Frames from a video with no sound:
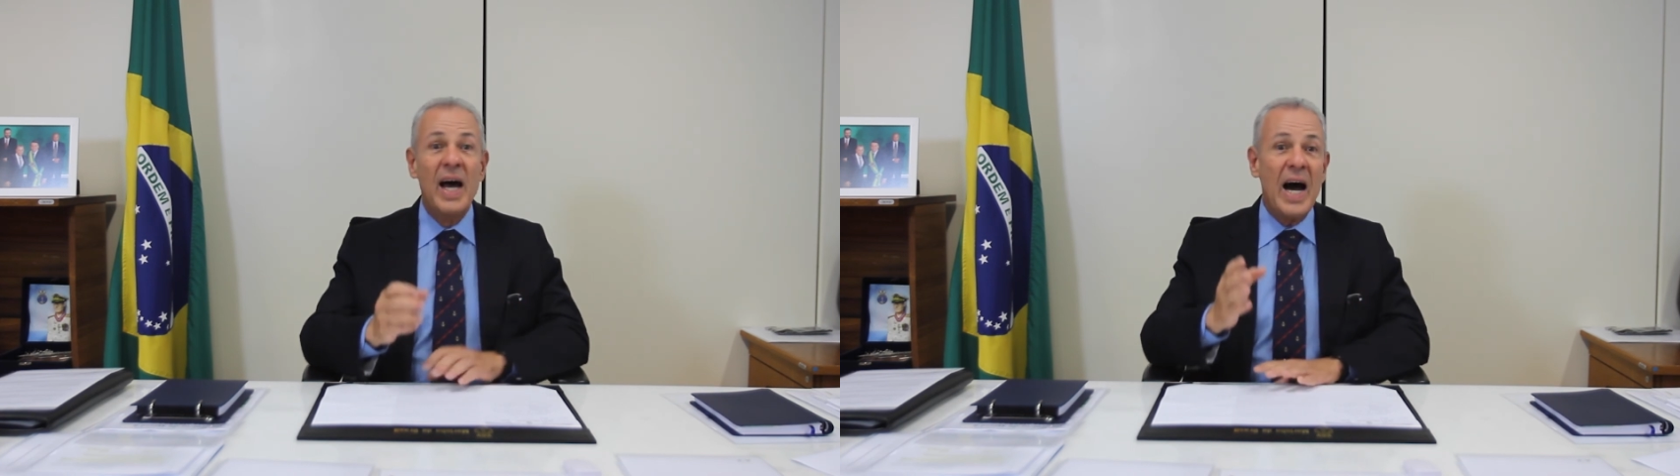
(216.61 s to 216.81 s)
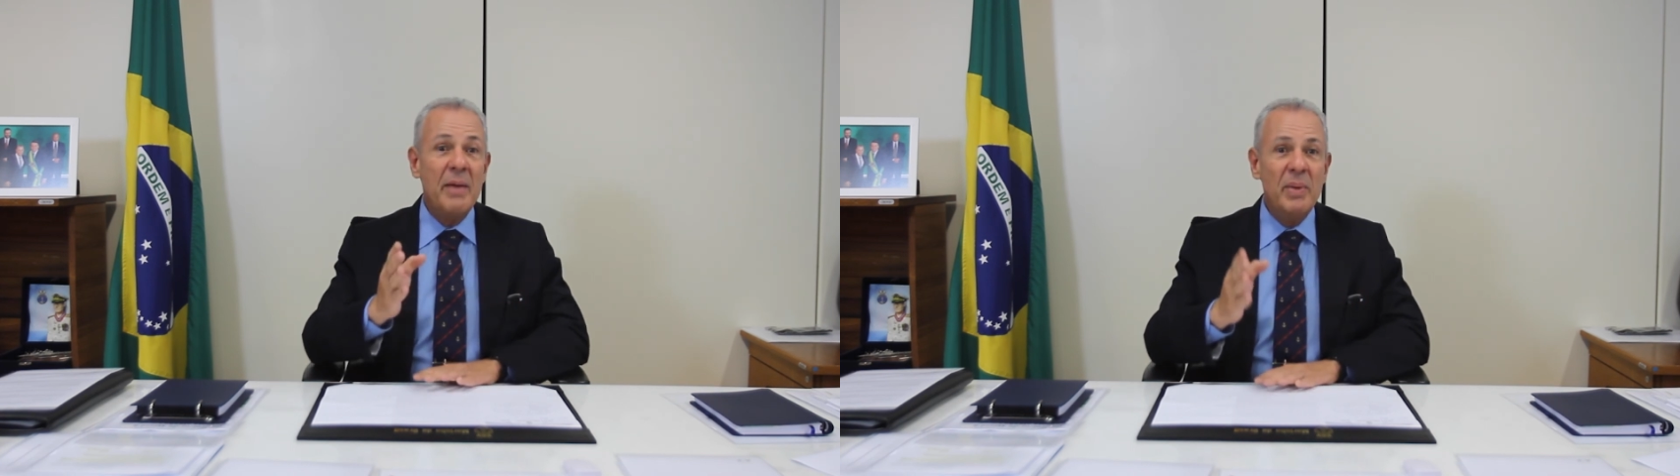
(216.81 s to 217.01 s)

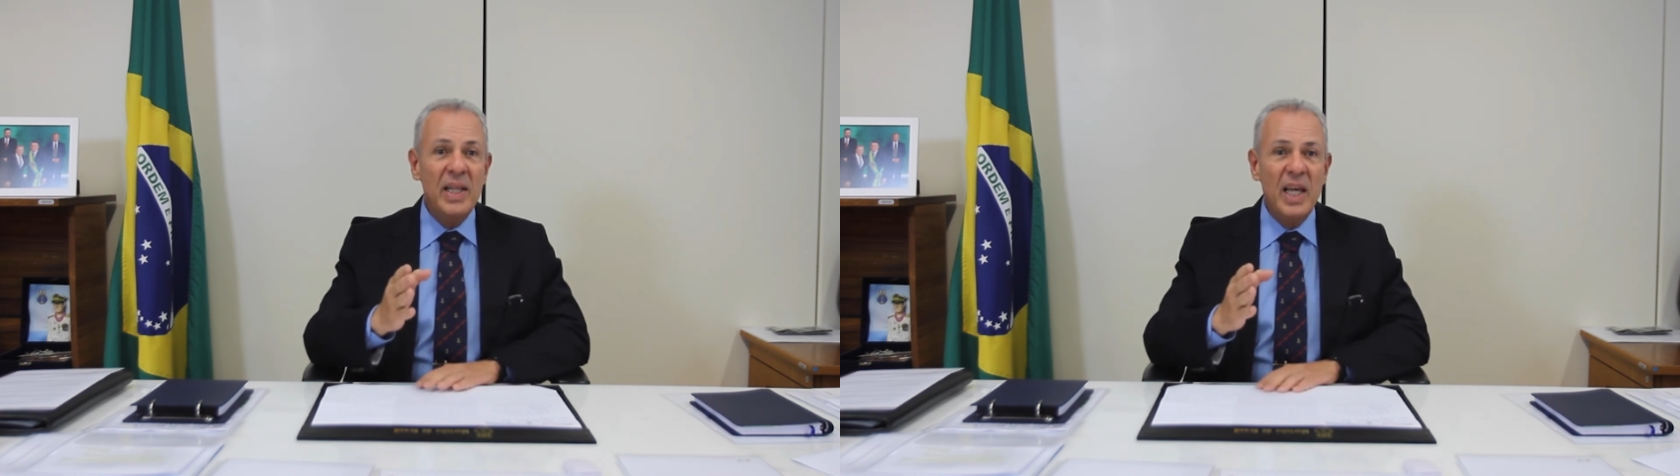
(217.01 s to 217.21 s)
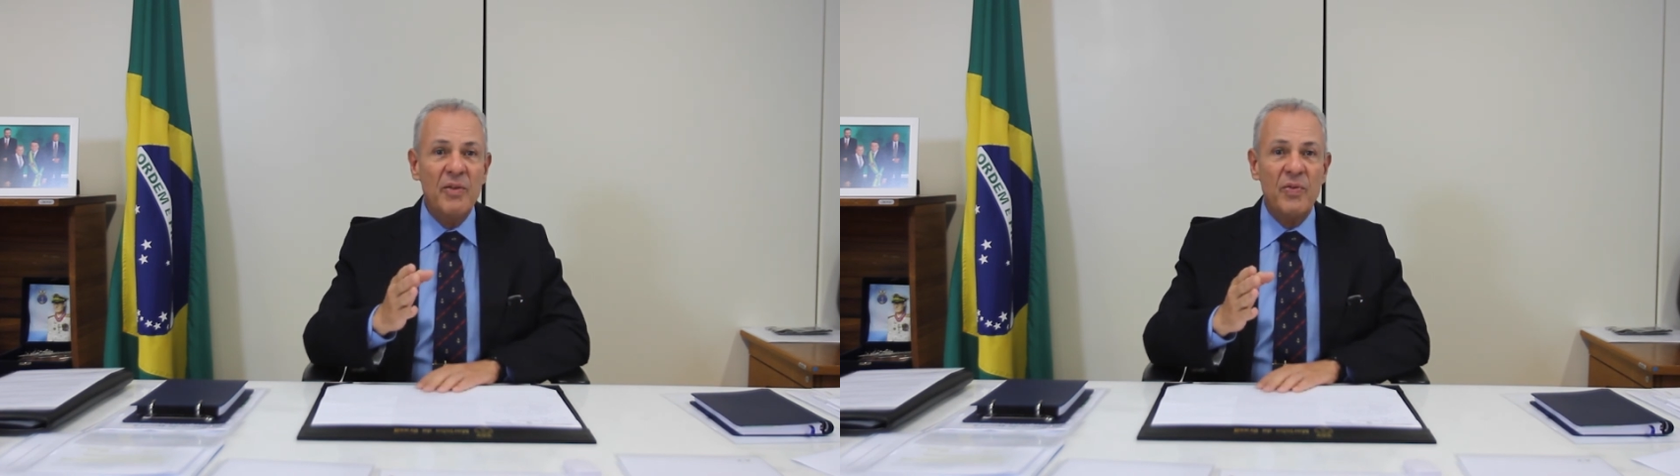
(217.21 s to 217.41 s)
I
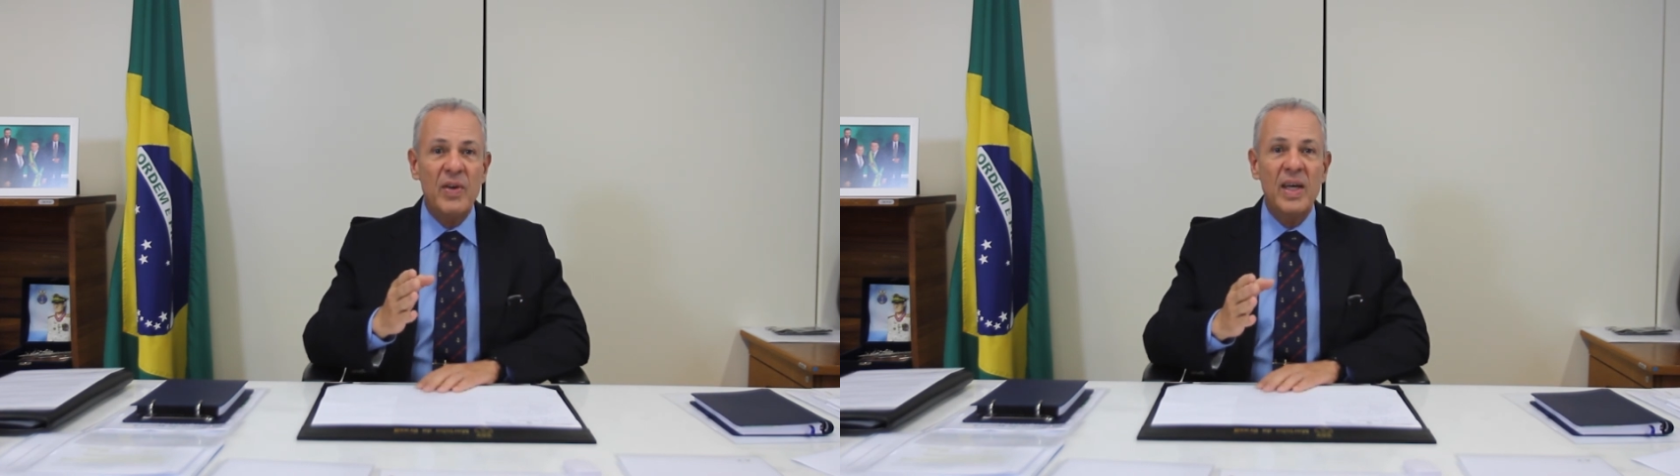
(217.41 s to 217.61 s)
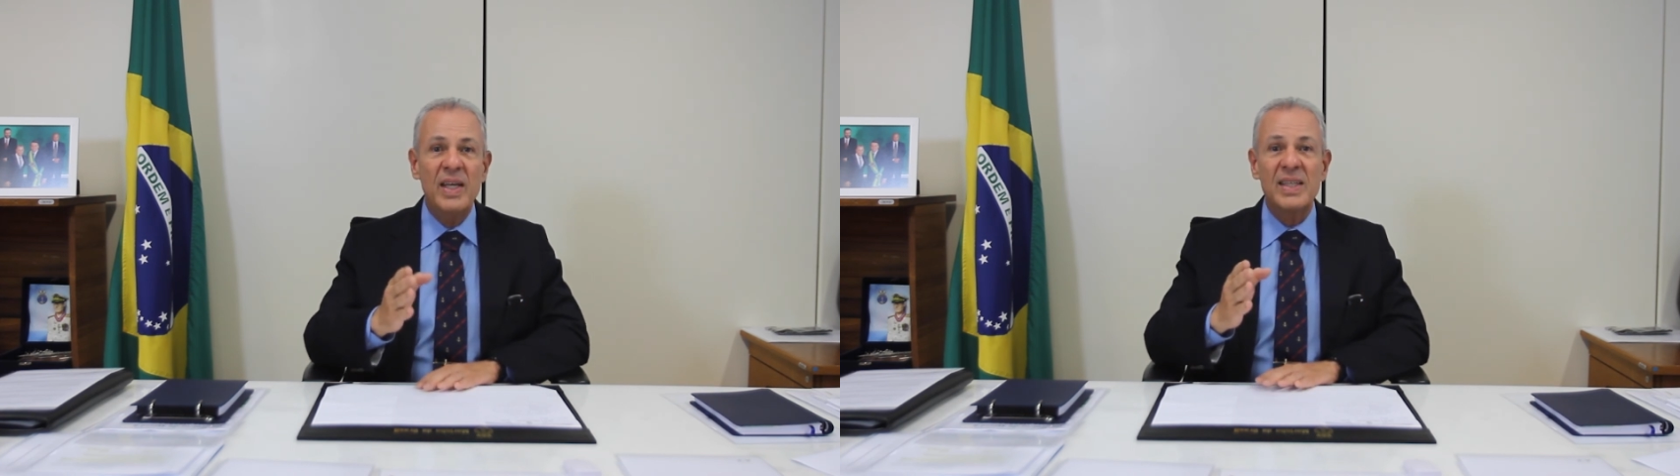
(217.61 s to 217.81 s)
believe
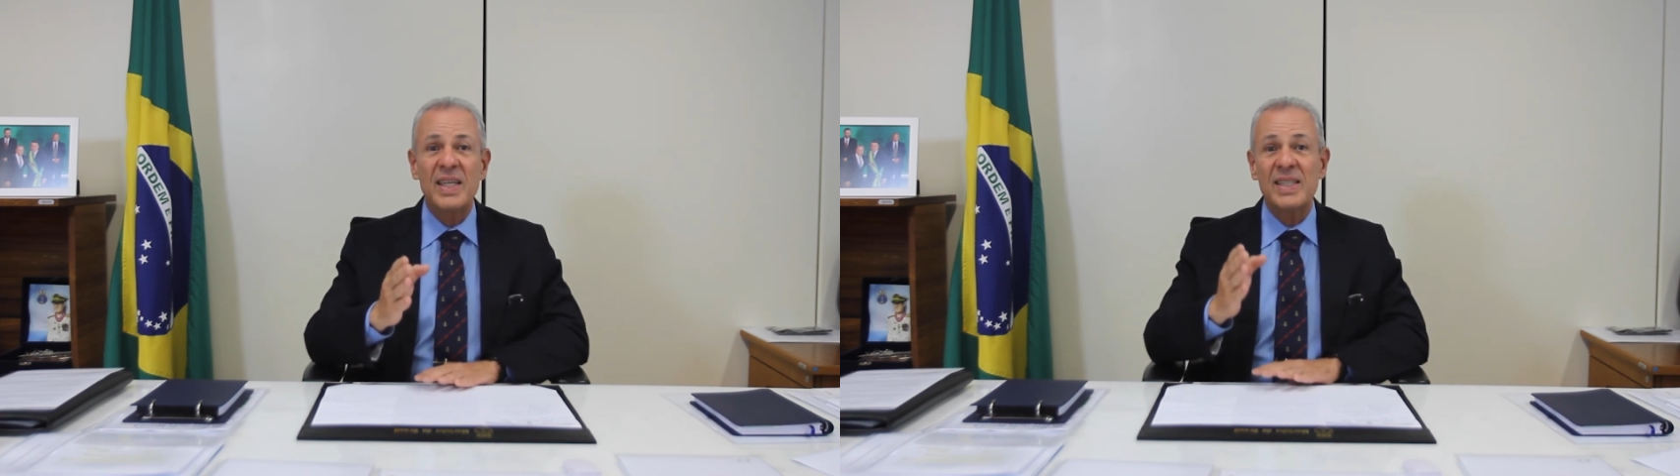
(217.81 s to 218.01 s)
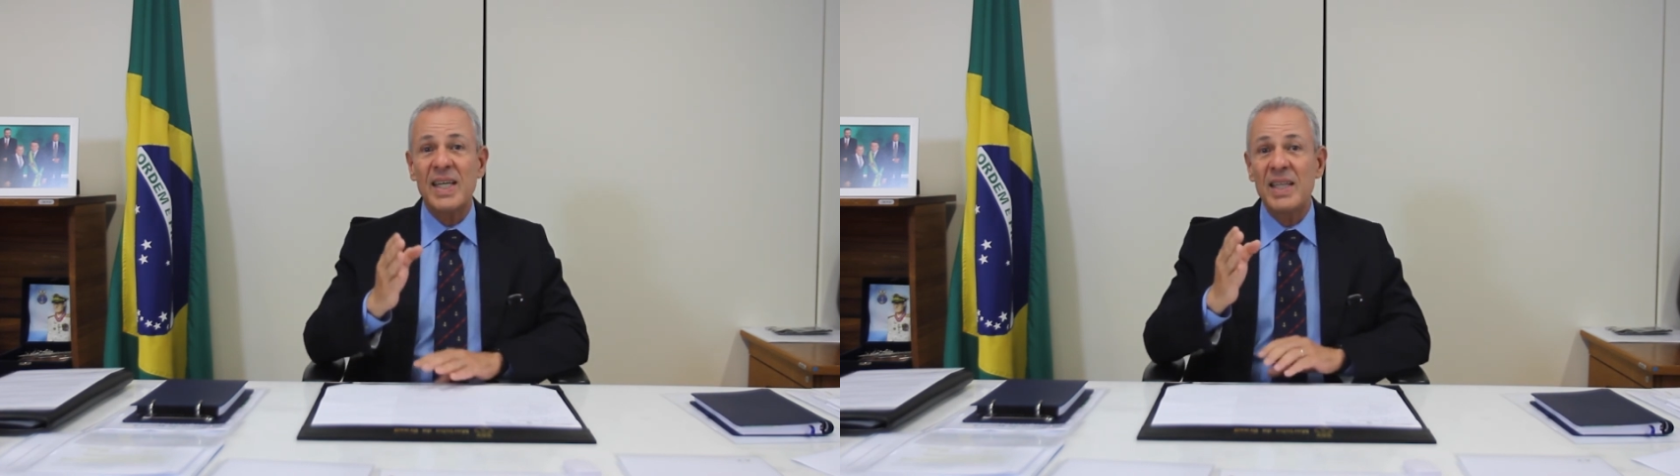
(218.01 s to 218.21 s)
it
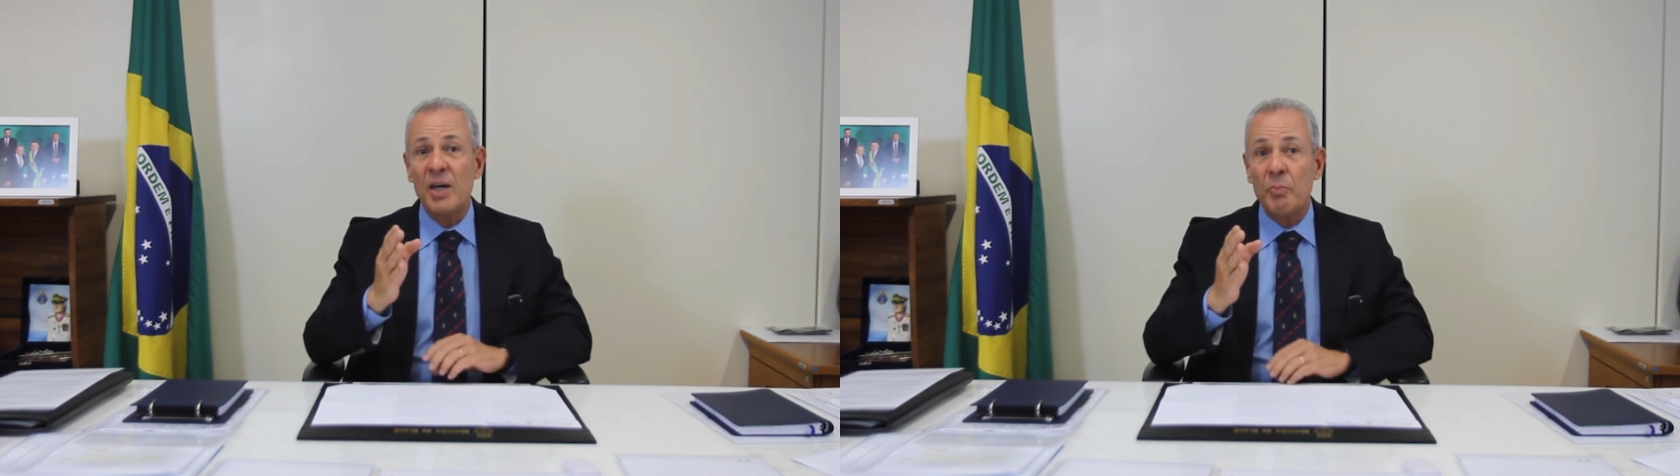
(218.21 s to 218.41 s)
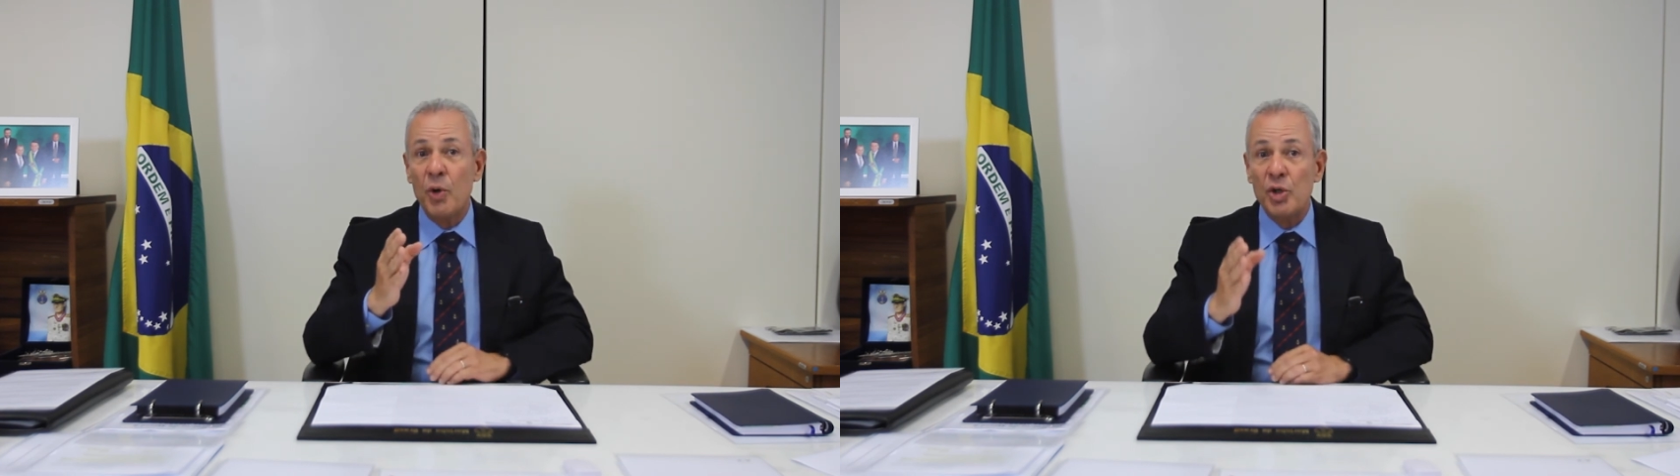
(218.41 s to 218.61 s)
is an
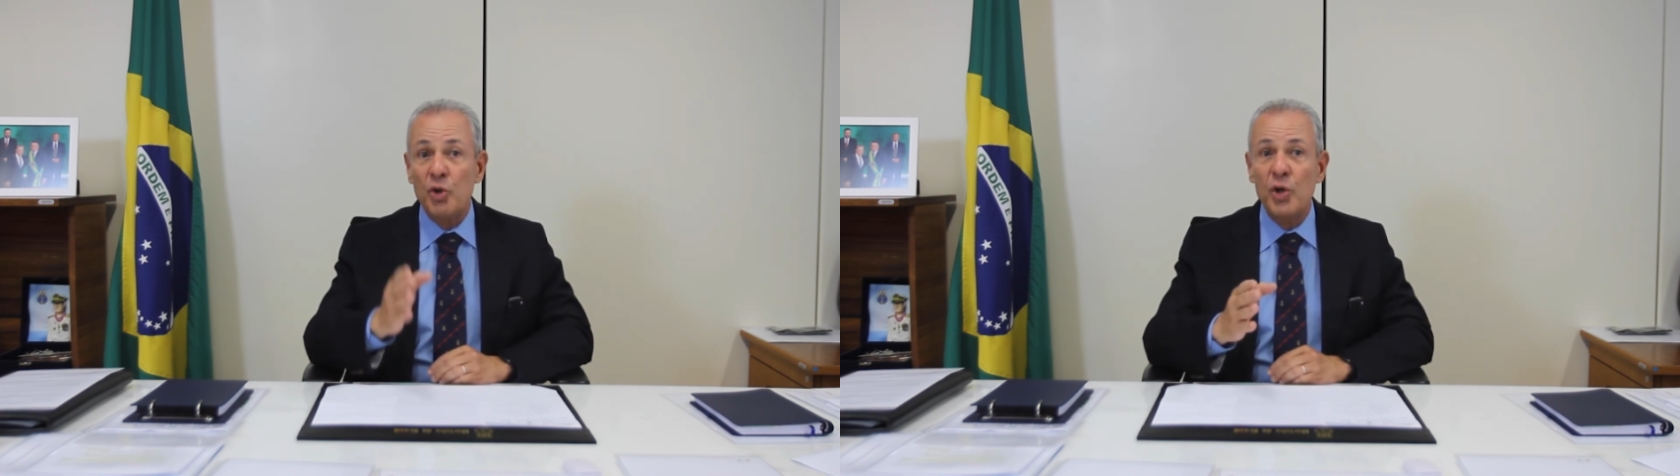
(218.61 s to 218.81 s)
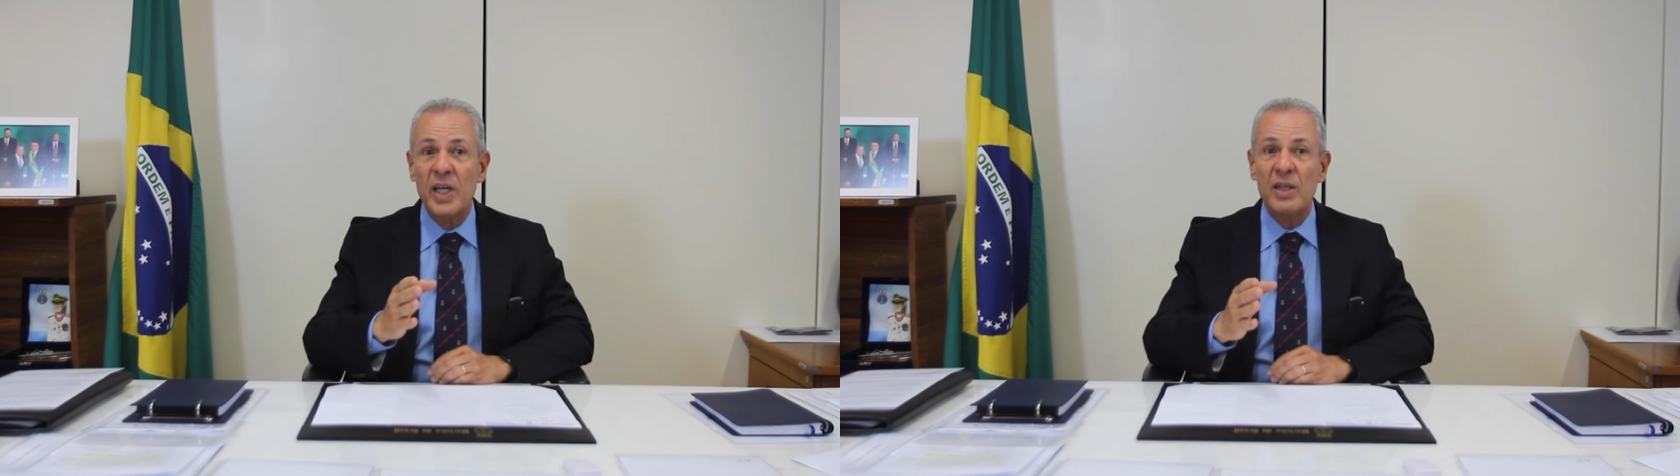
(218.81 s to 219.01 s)

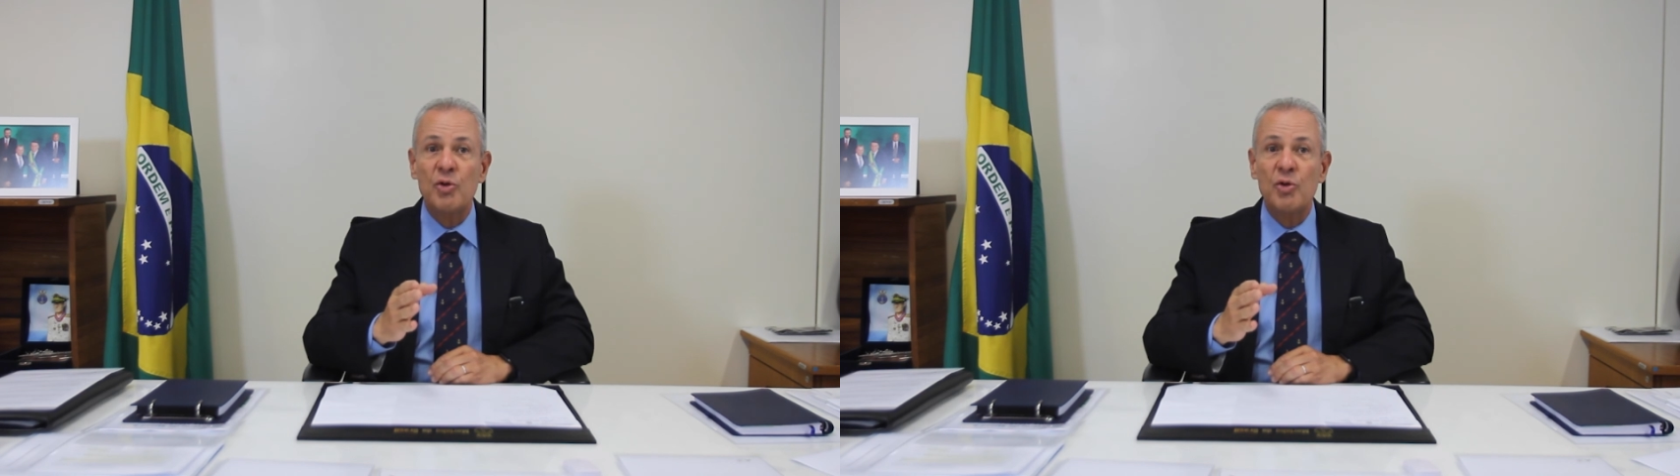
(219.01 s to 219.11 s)
opportunity